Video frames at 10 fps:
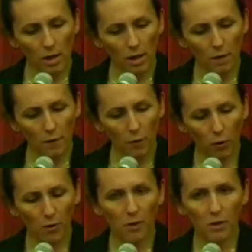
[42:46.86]

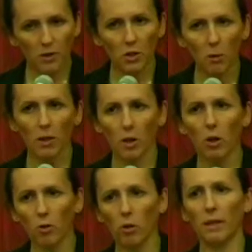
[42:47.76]
Fourth, there's no way to
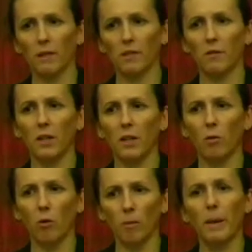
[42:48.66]
collate this video
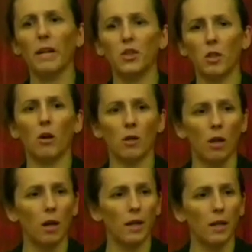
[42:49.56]
or manage it
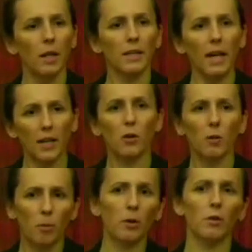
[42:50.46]
online. Yeah, you
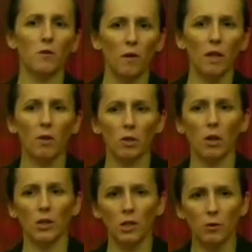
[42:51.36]
can put those videos
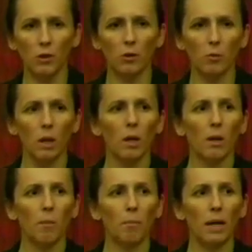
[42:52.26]
on YouTube,
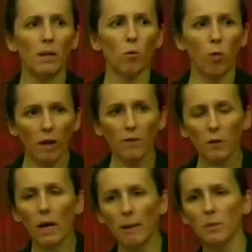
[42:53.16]
but what if
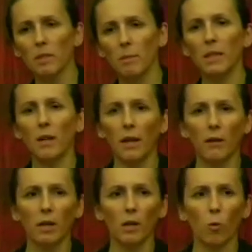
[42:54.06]
you happen to be in an
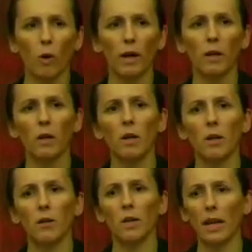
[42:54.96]
area where
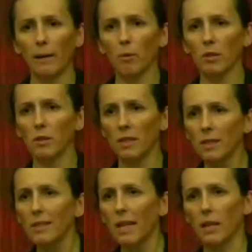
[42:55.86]
the cameras
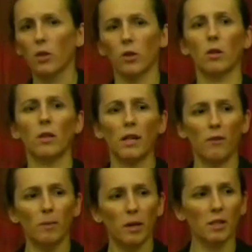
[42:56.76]
didn't get a good look at
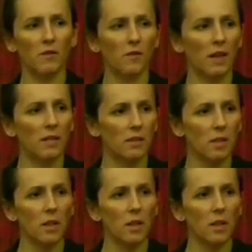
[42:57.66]
everybody's face?